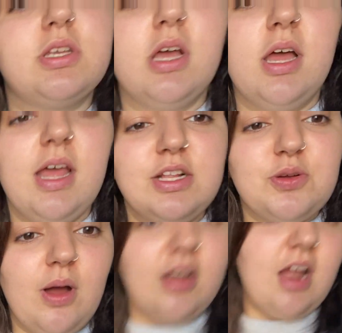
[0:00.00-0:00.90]
It's
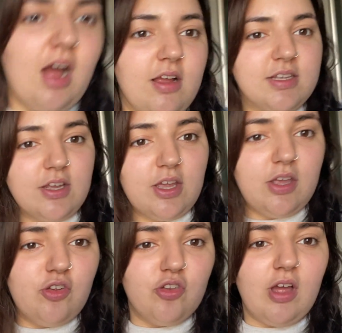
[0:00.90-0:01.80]
quite nice. Like, you
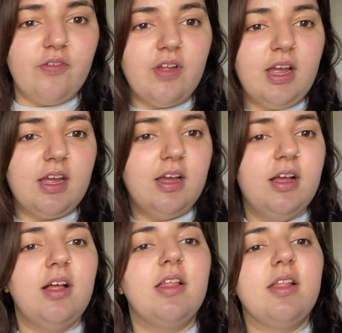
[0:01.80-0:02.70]
just have like
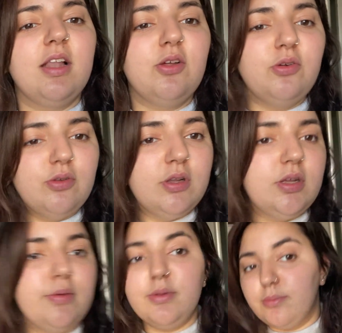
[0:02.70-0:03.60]
a little
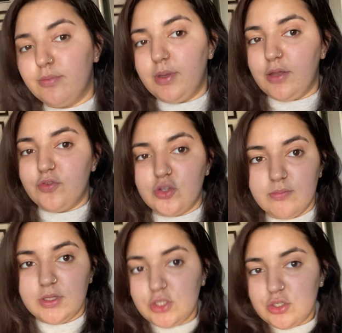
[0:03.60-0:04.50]
bit of
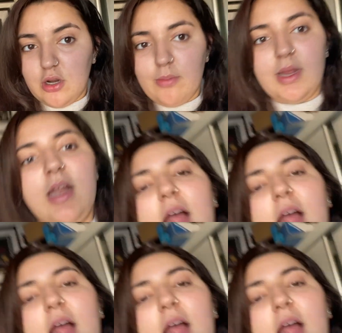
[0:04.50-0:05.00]
something, do you know what I mean?